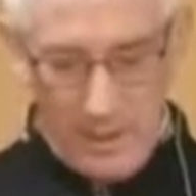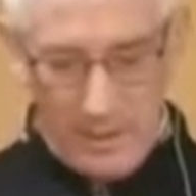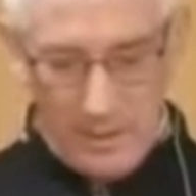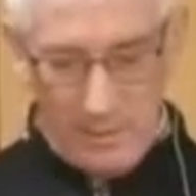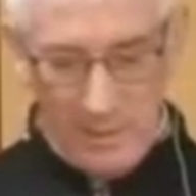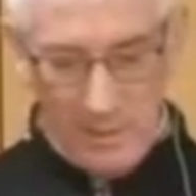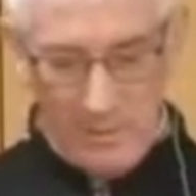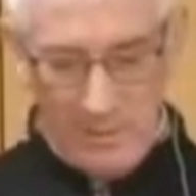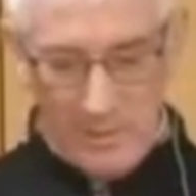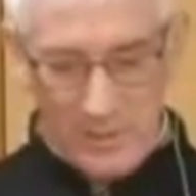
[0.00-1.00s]
And the
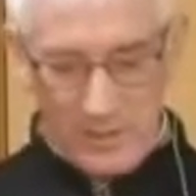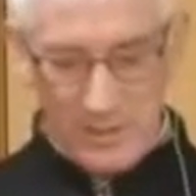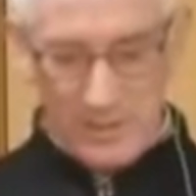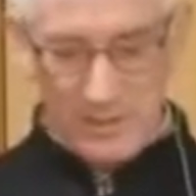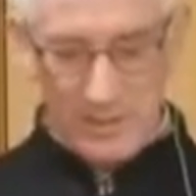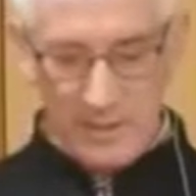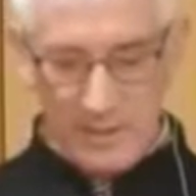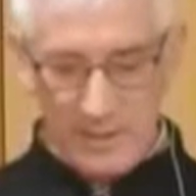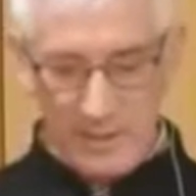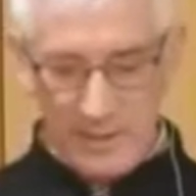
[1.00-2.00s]
best reason is
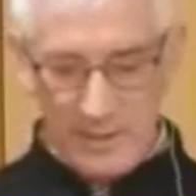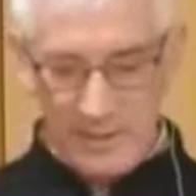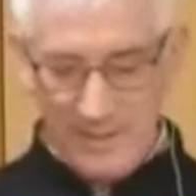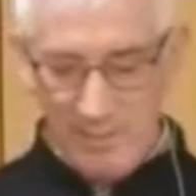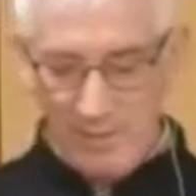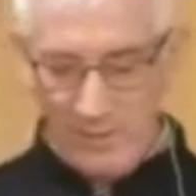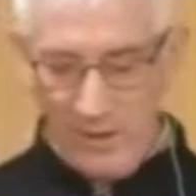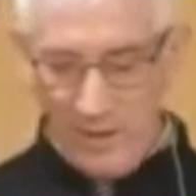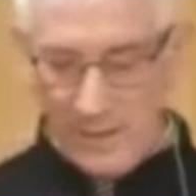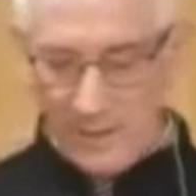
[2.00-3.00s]
that it
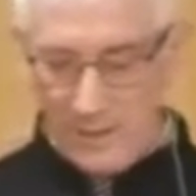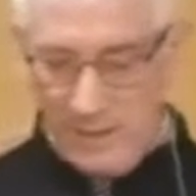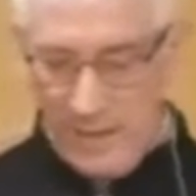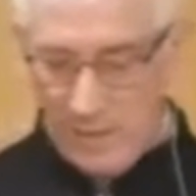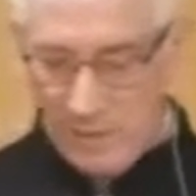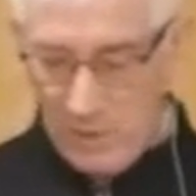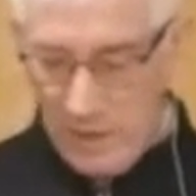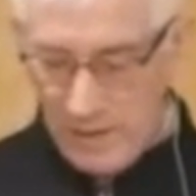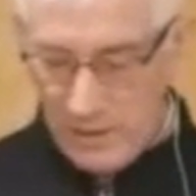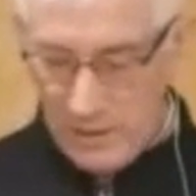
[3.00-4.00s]
exemplifies the name
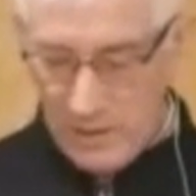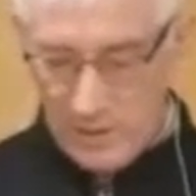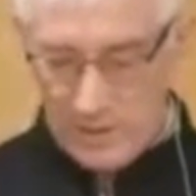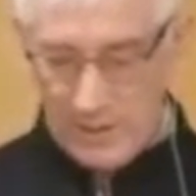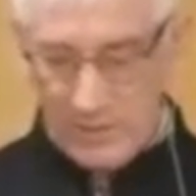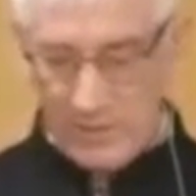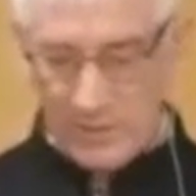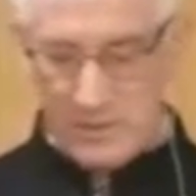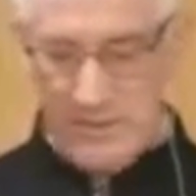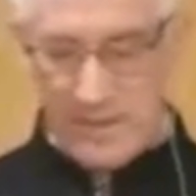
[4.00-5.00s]
Uniting Earth has given
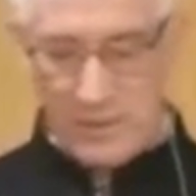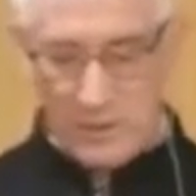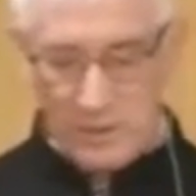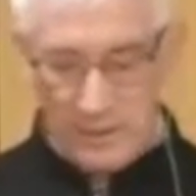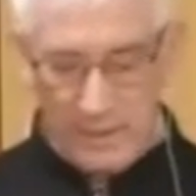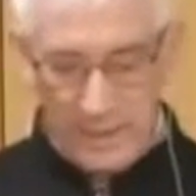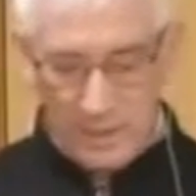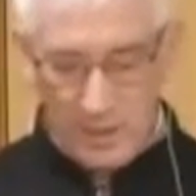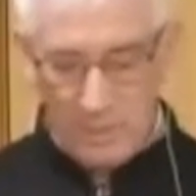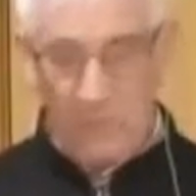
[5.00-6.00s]
its national
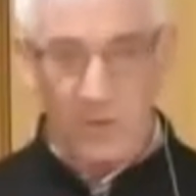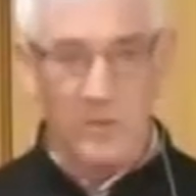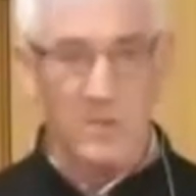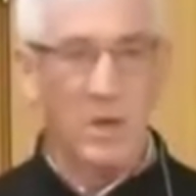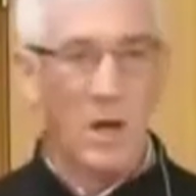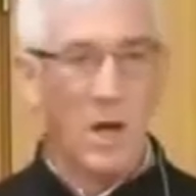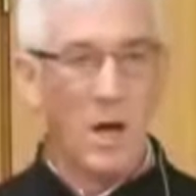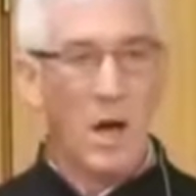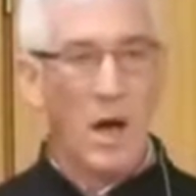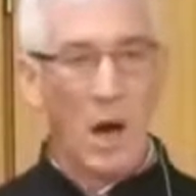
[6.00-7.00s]
e-conference,
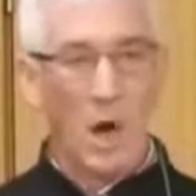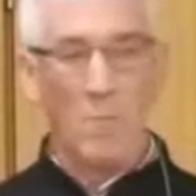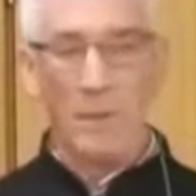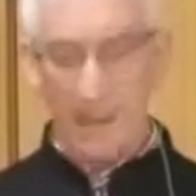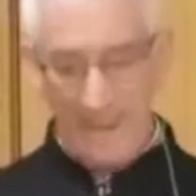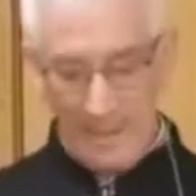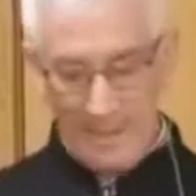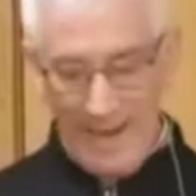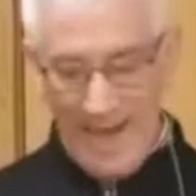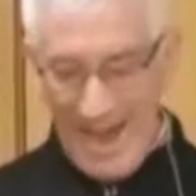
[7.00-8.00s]
Hope in
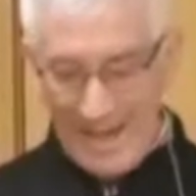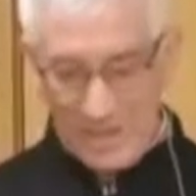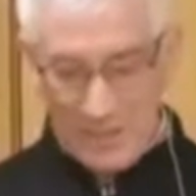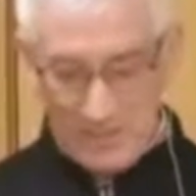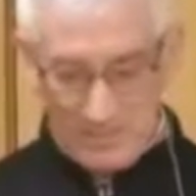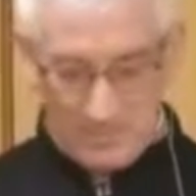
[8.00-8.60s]
Action.